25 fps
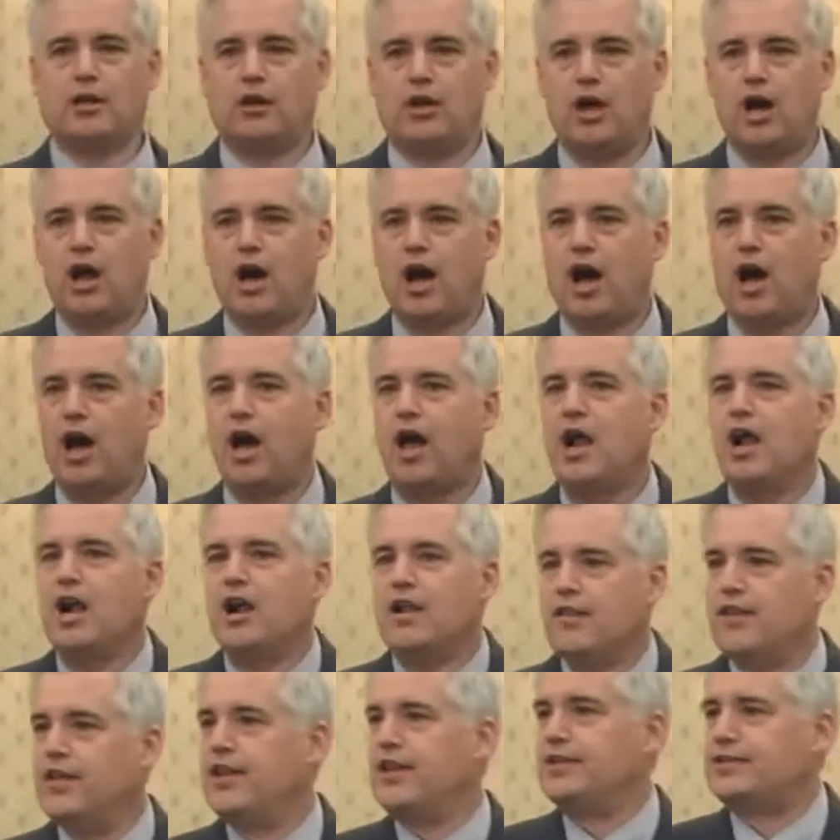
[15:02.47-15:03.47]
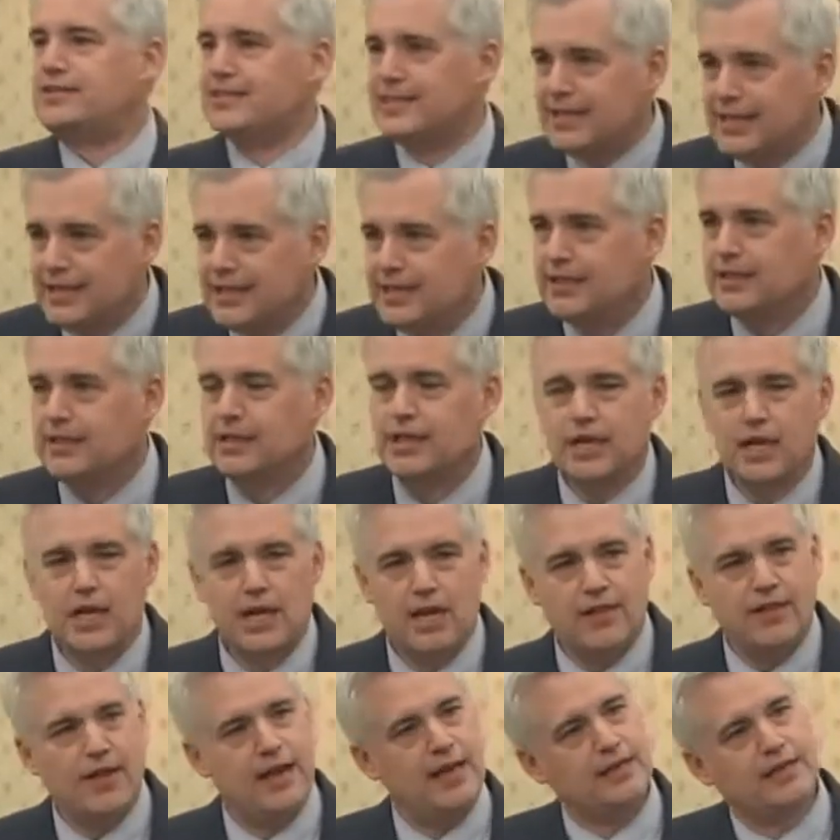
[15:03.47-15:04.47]
law that is in
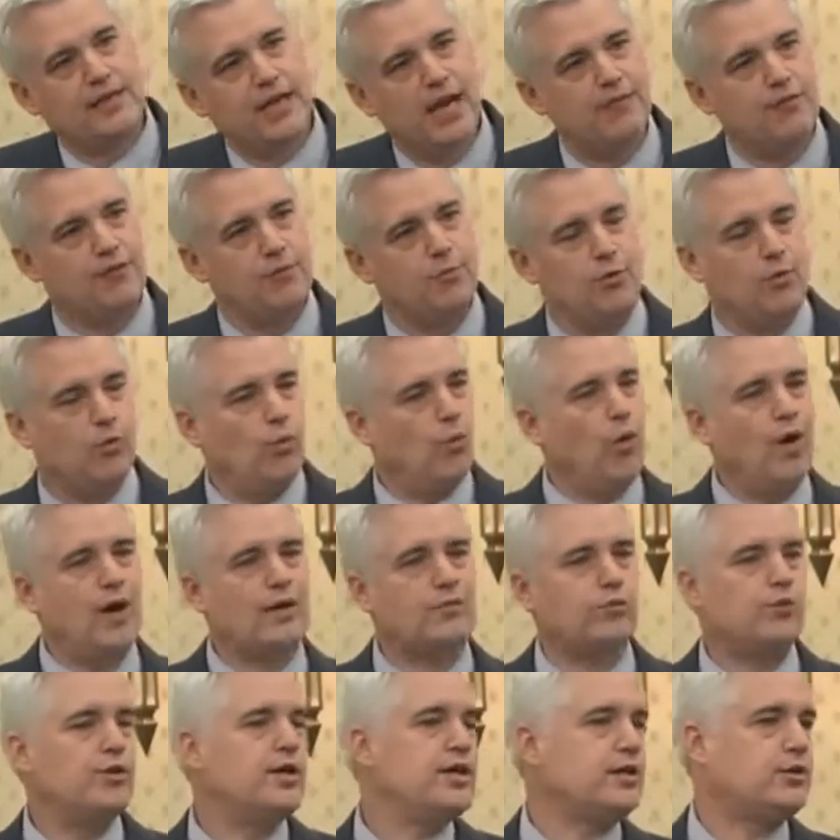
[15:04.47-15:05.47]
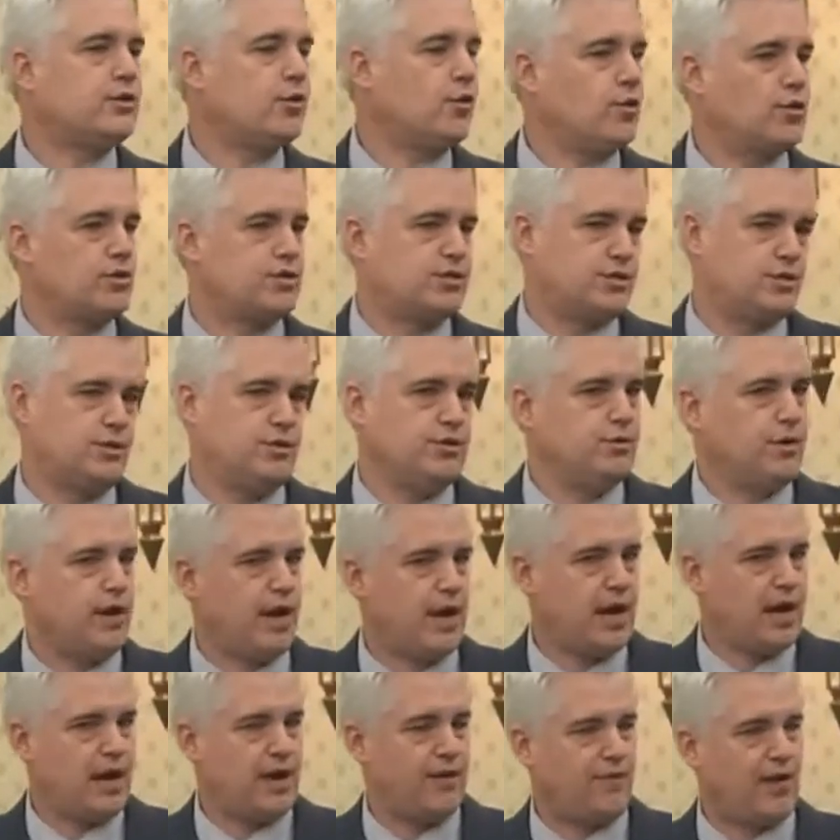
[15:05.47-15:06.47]
that government? What recourse do you
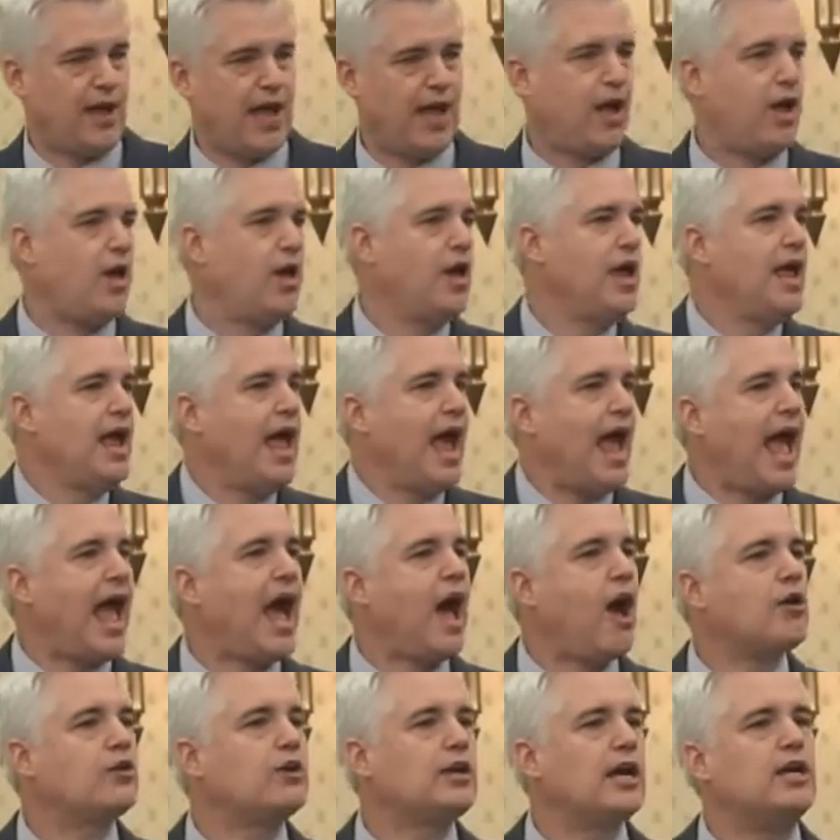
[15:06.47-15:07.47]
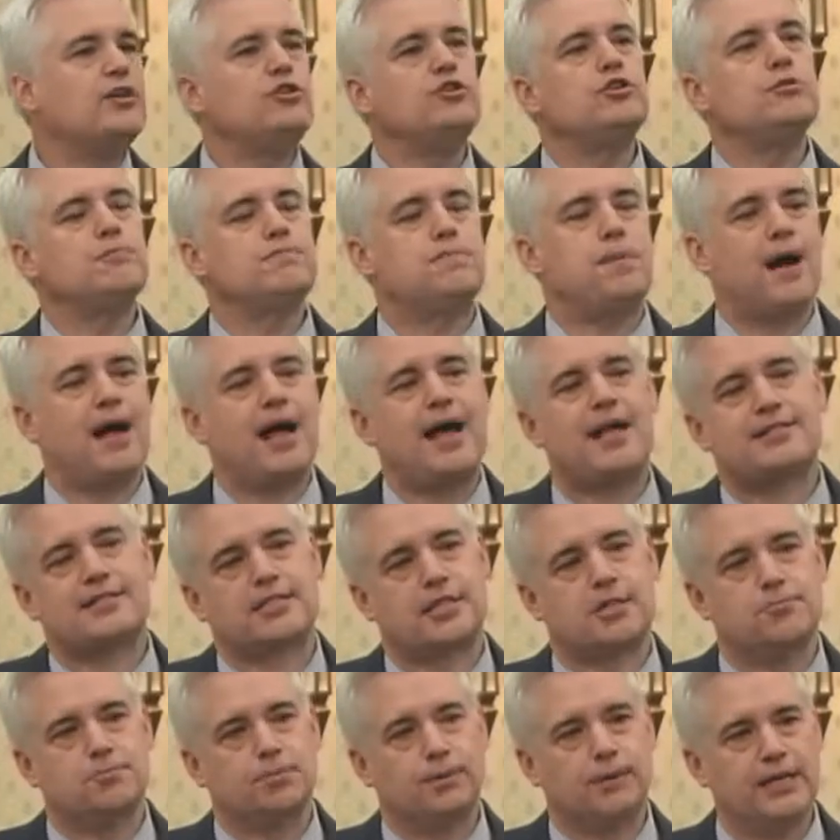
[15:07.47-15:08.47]
have? How can you
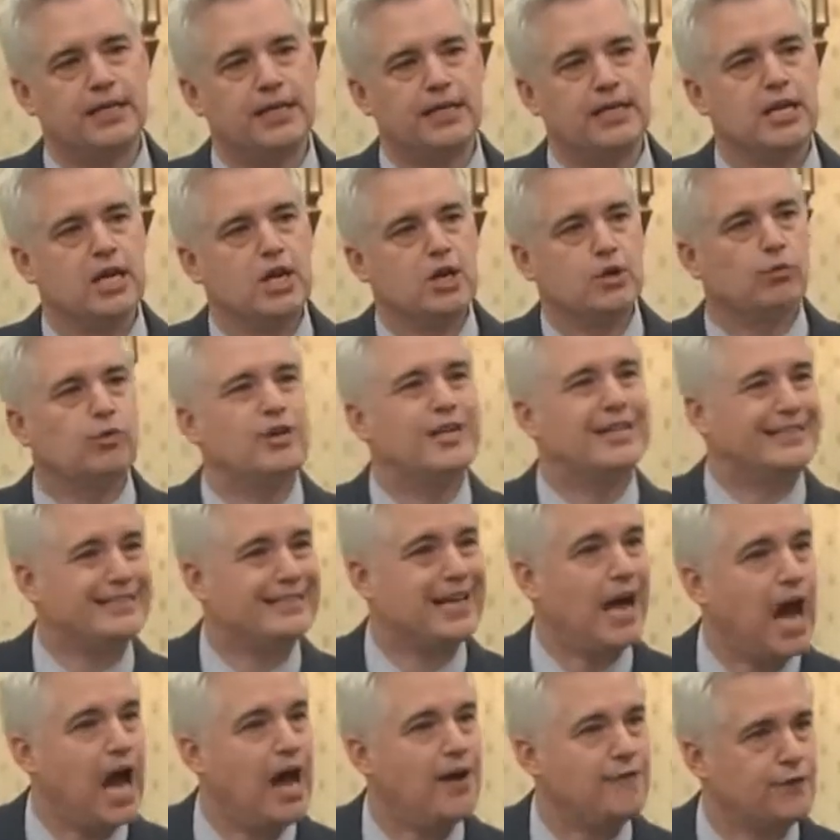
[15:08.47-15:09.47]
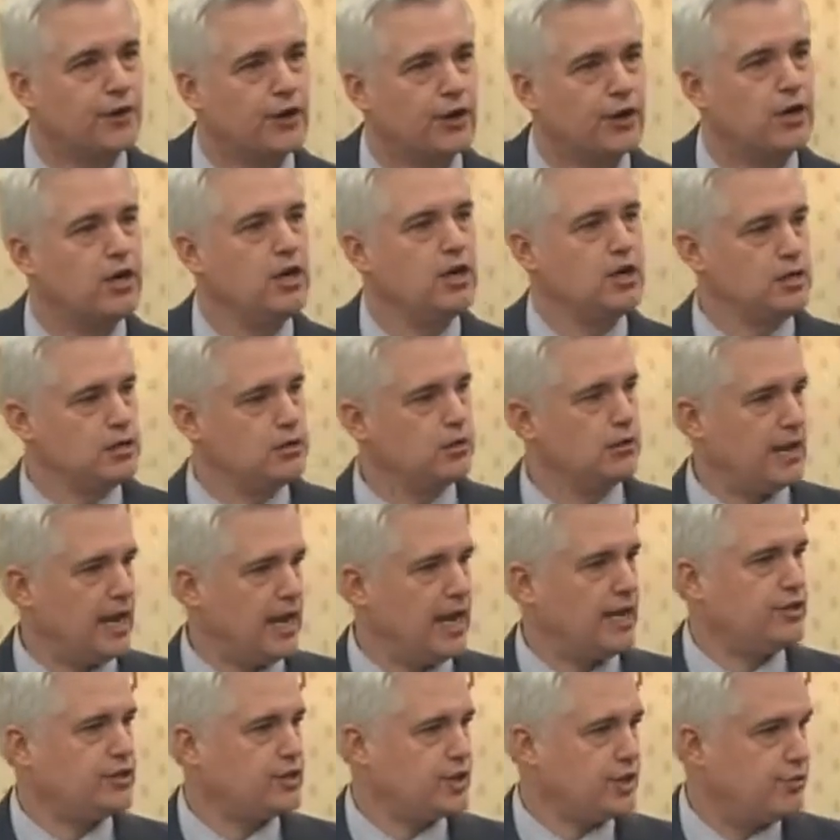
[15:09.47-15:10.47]
possibly recover your
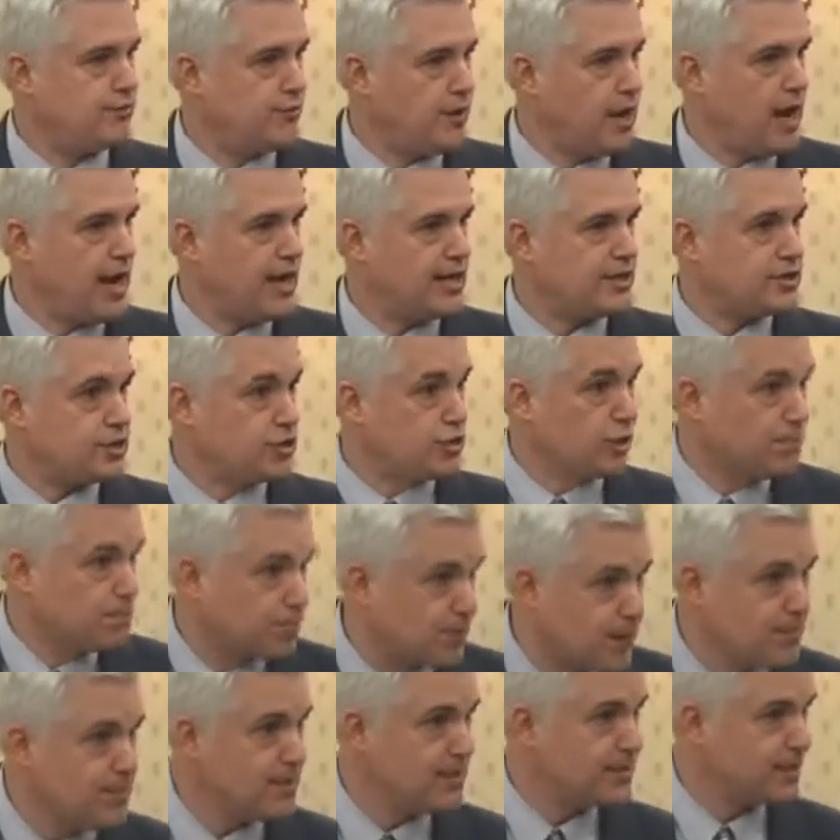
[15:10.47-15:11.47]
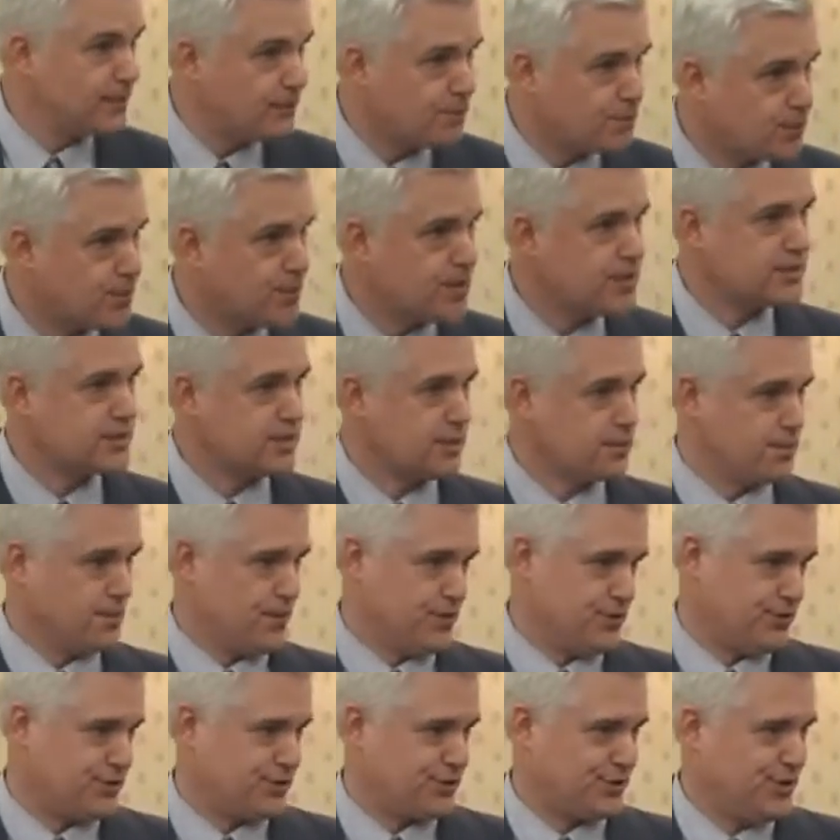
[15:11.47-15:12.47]
ancient rights, your primitive
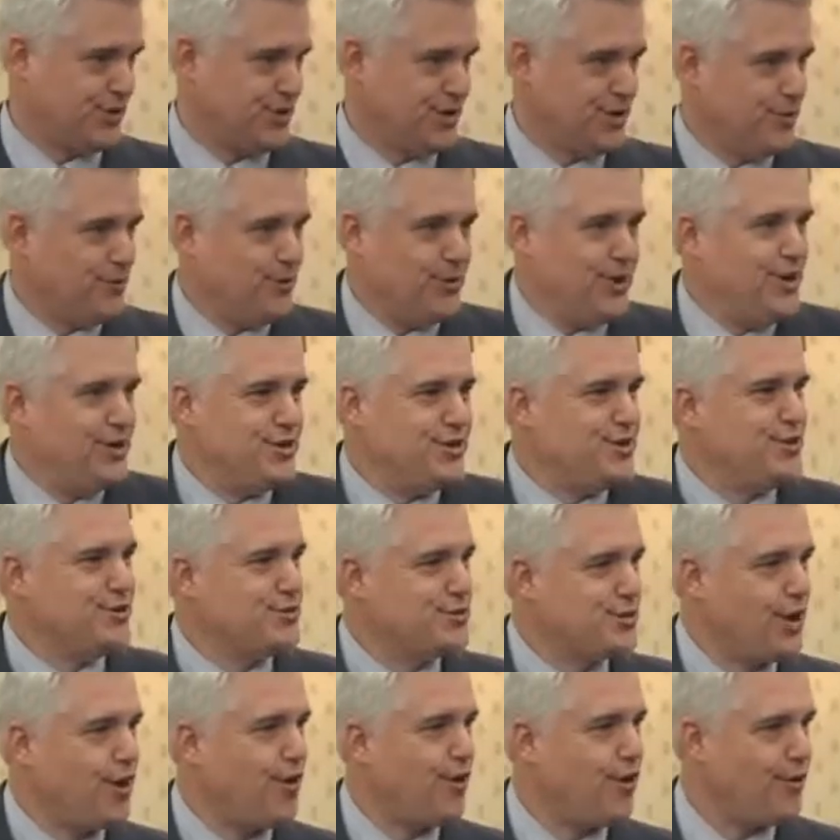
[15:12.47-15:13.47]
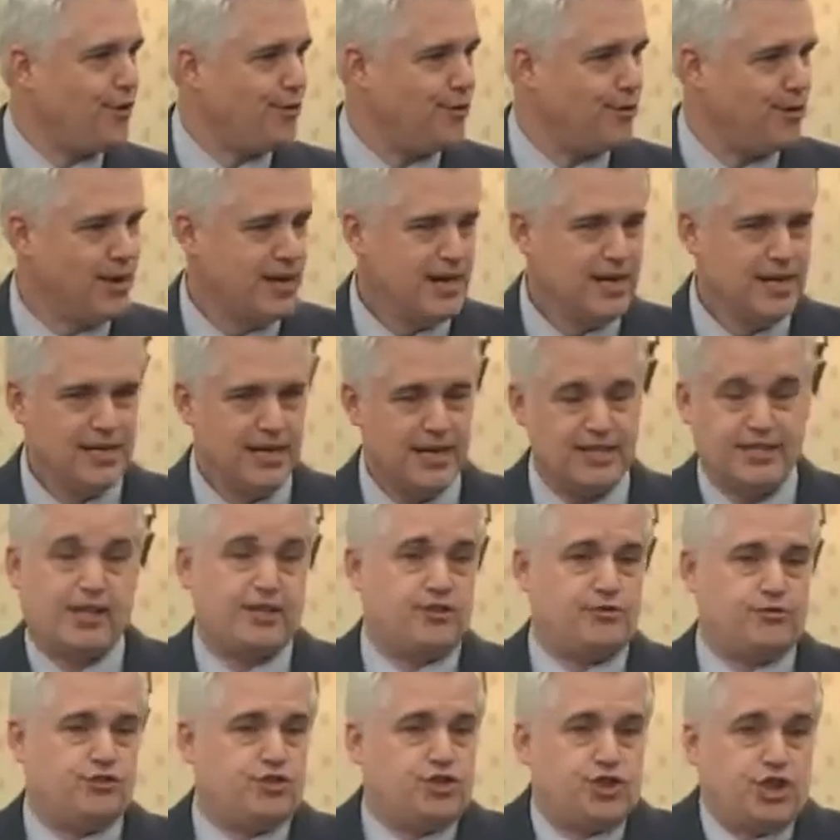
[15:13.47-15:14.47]
principles? Where do you go? Is
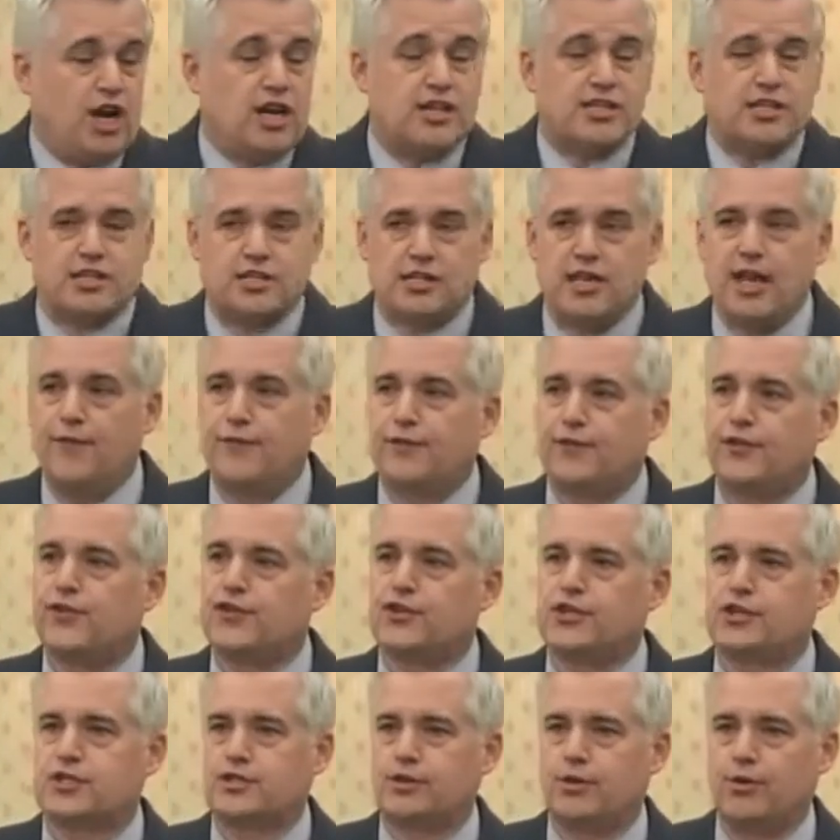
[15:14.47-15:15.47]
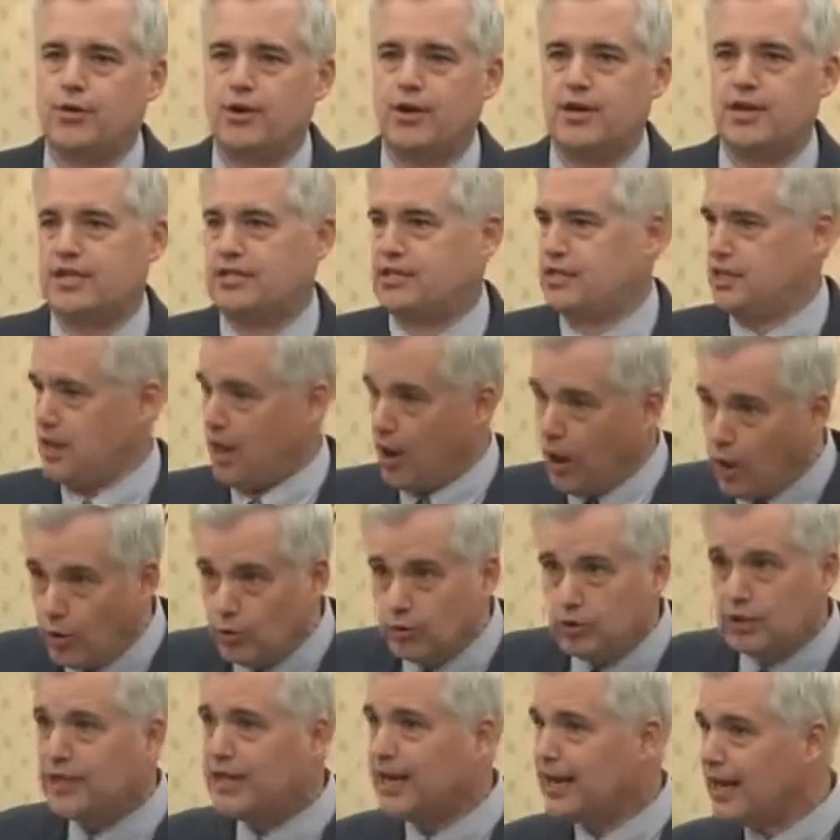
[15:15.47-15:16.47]
it just left to the sword? Is the
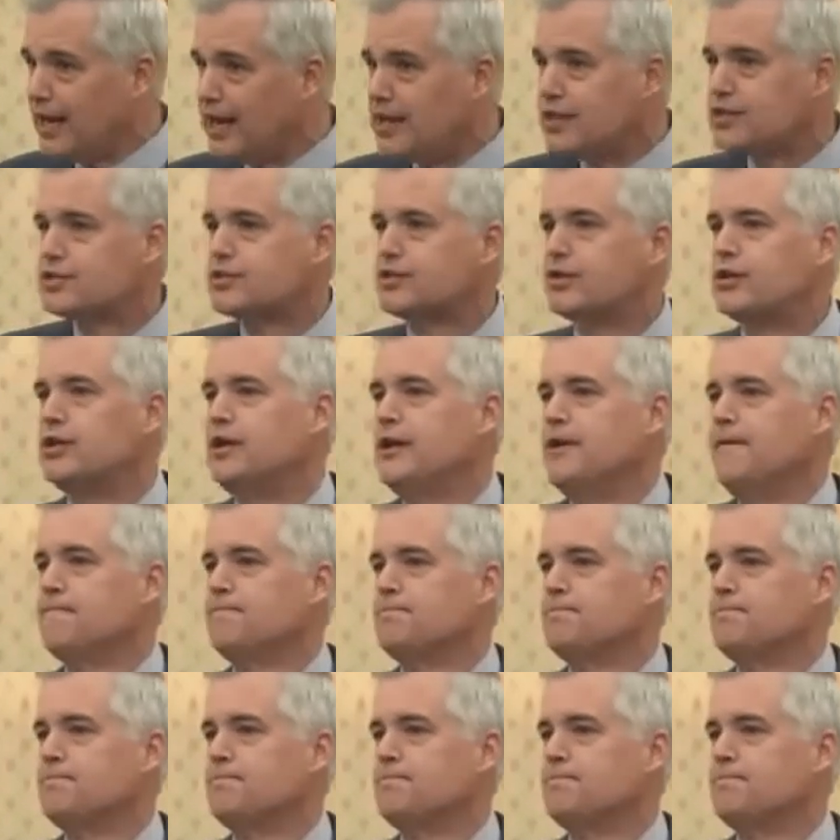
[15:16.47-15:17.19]
only answer